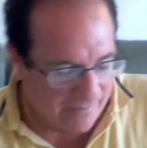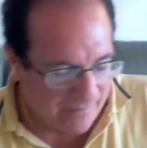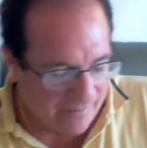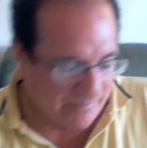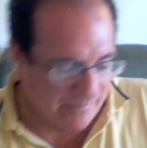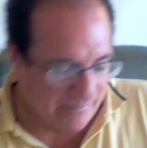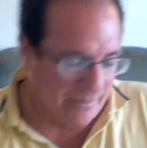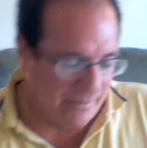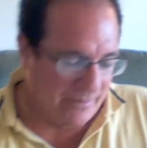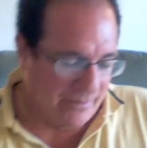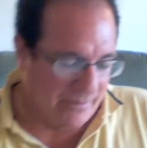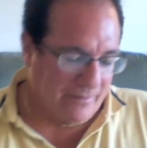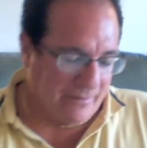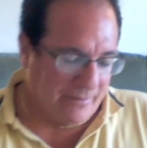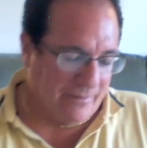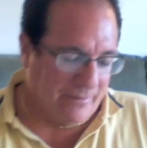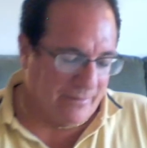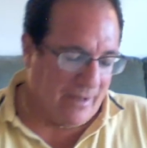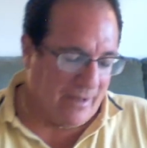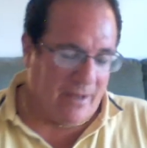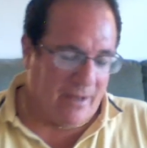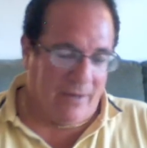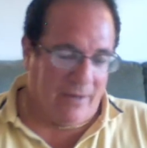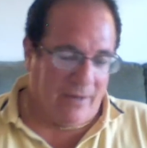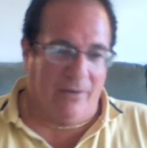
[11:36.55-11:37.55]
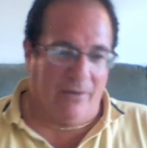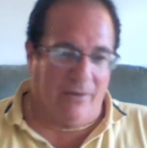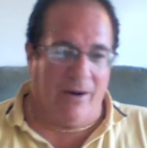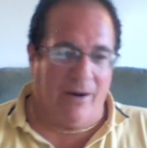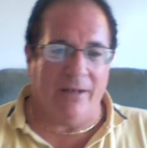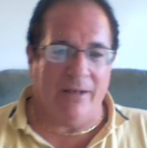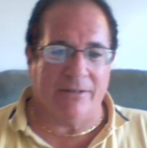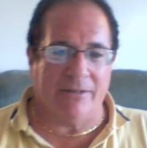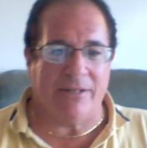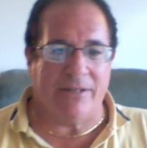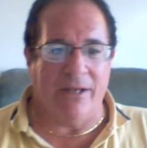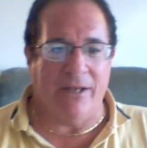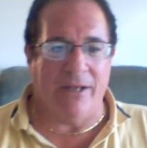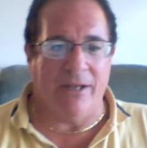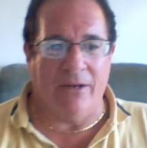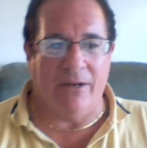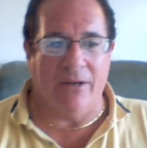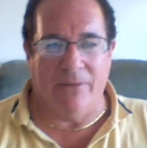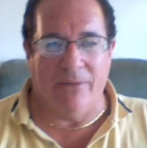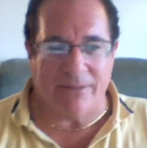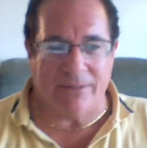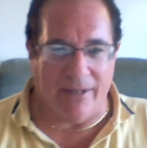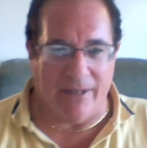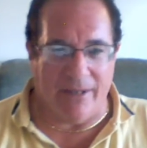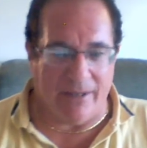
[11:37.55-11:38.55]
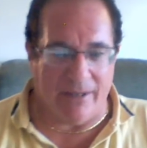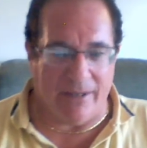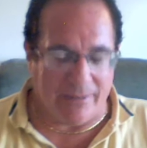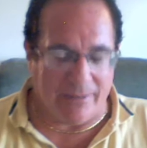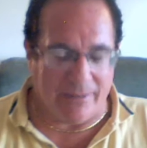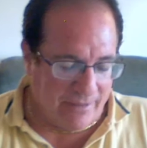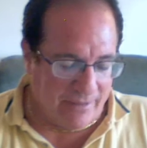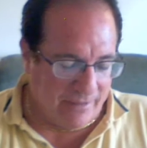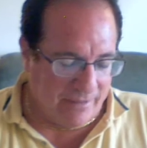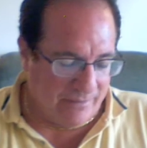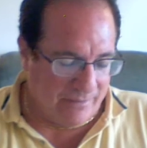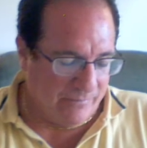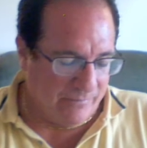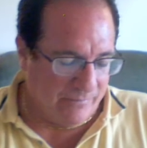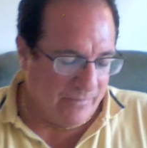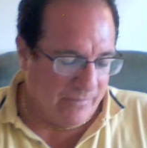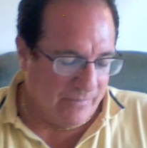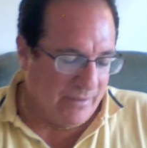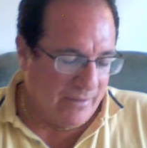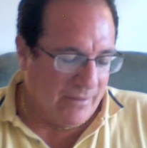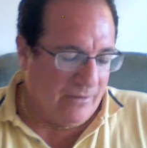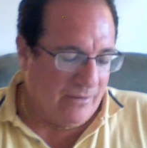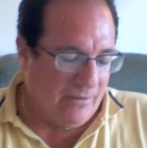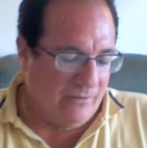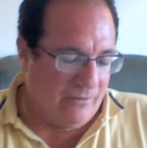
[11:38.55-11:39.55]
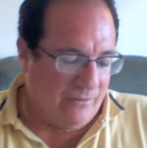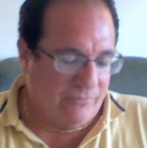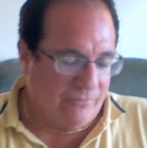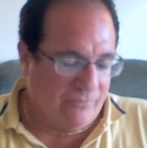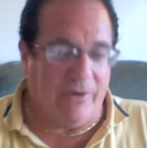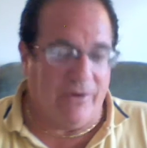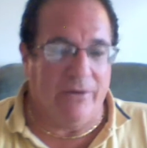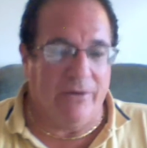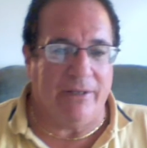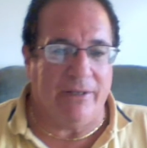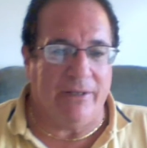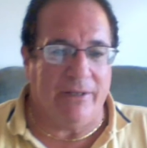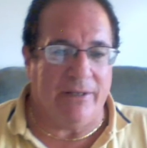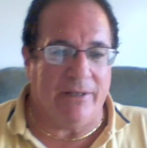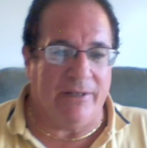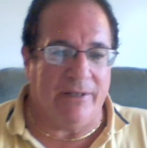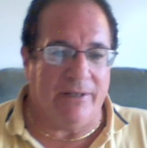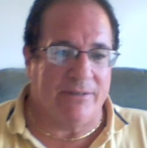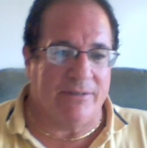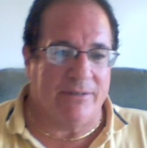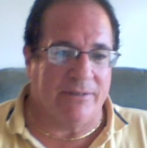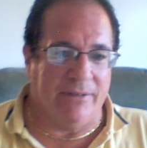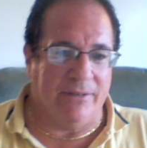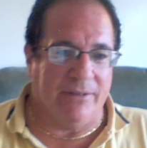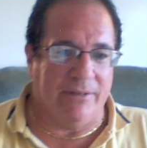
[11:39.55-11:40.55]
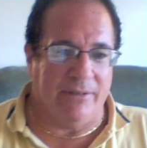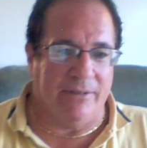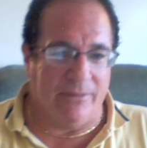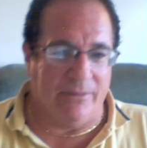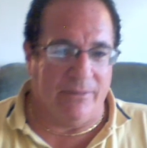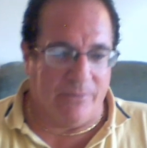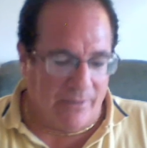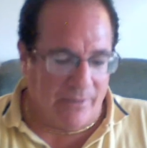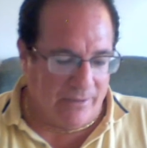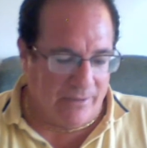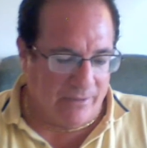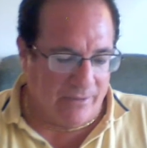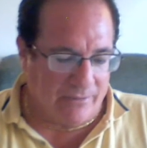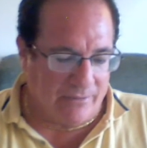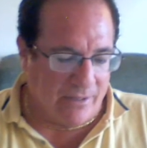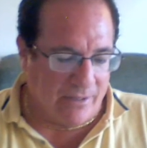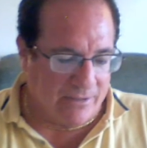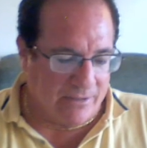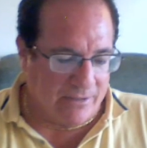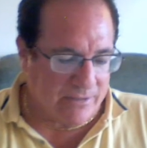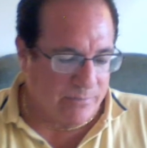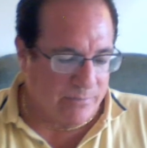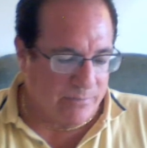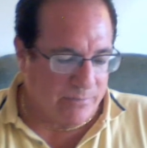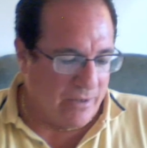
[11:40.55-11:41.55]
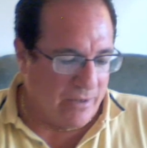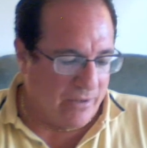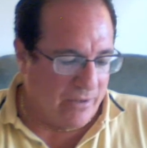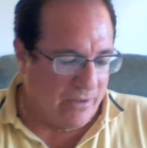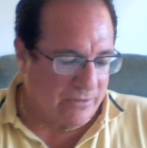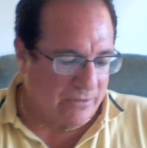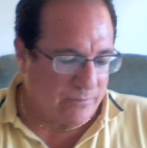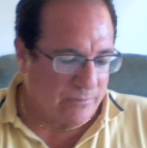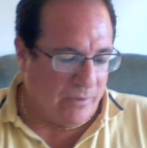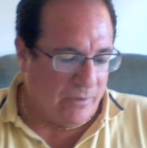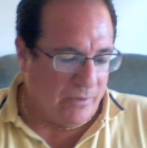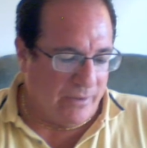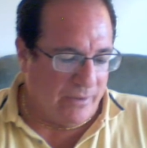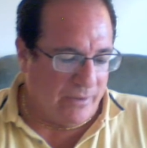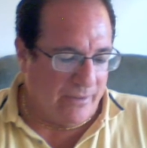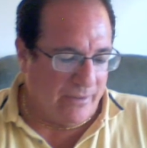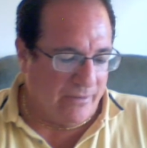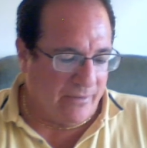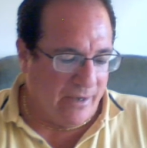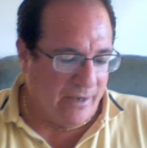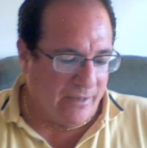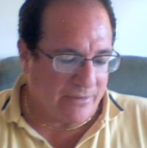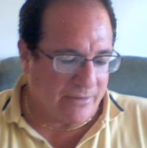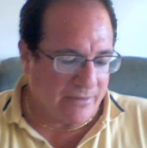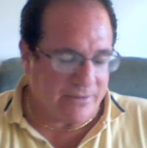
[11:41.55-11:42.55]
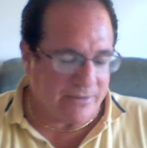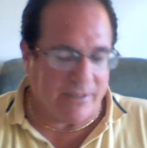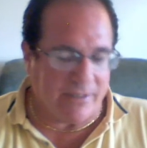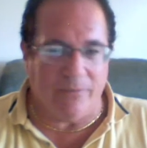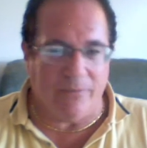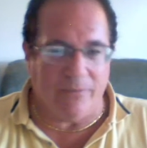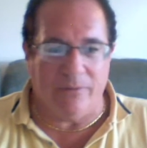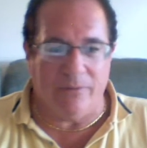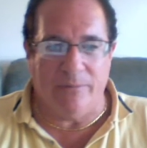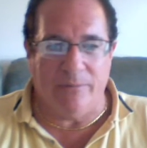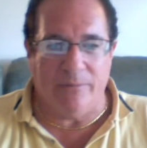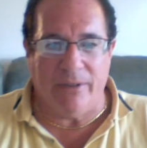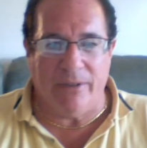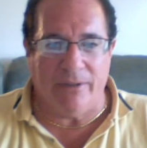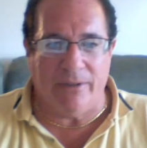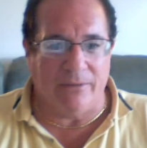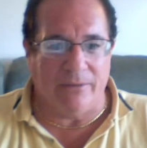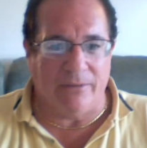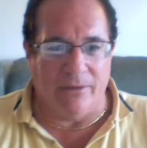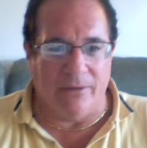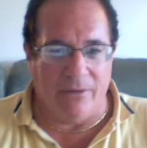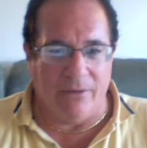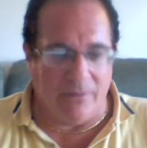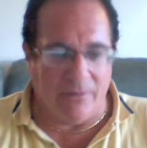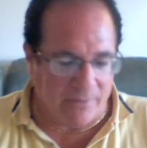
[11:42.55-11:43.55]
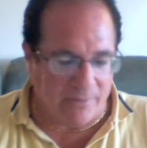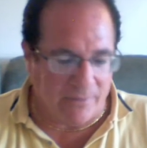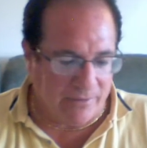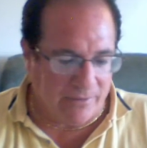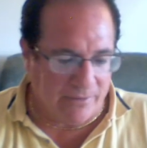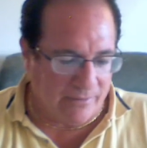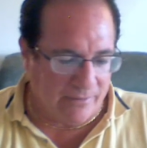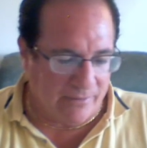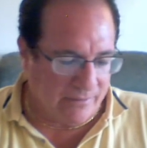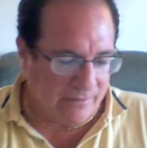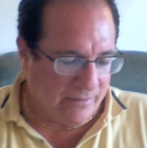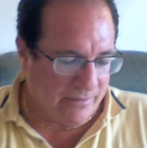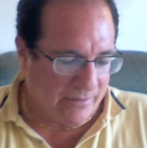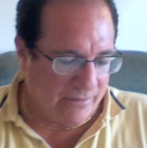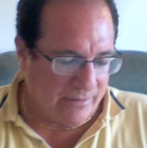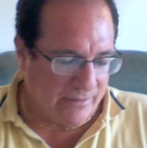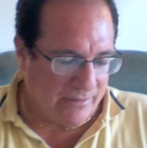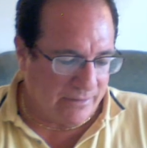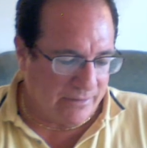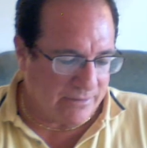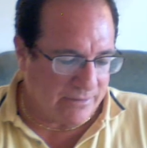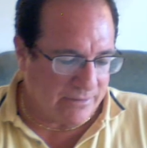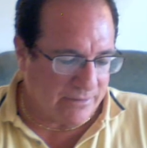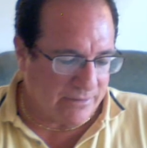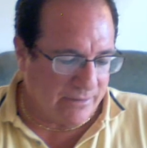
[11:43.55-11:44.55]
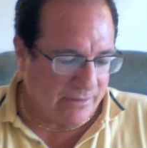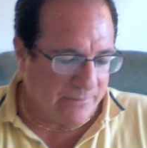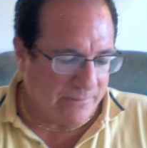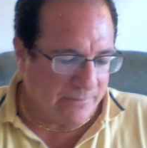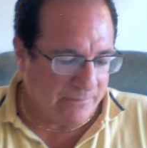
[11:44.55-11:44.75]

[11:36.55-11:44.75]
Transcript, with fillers: But I, Ohio State wins that game fairly easily. The way, as long as Barrett's playing, Ohio State will beat Oklahoma uh, easily.